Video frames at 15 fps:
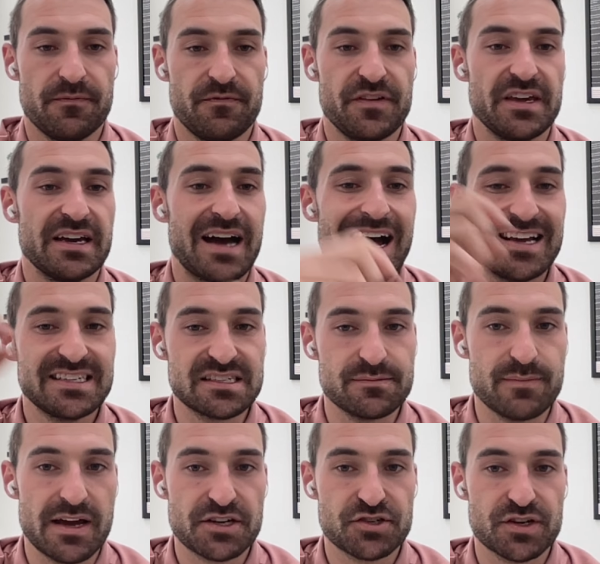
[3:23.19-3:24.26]
via
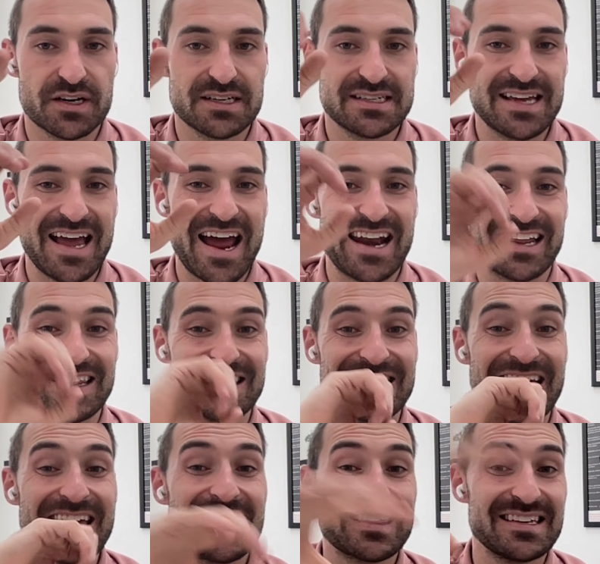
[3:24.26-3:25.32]
isometrics at a
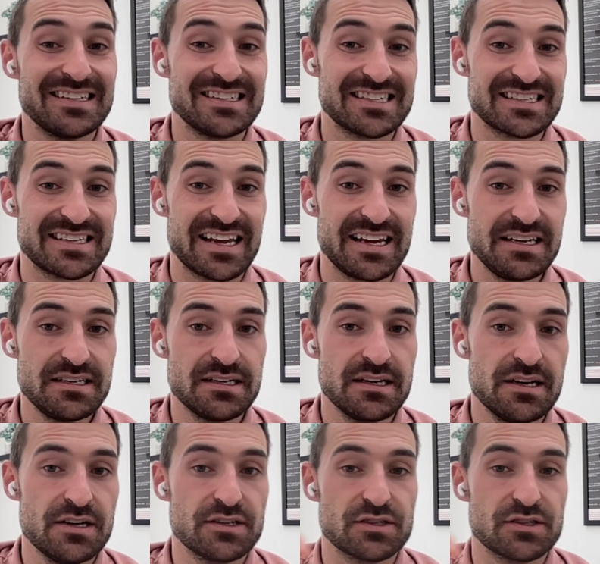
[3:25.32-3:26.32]
lengthened state.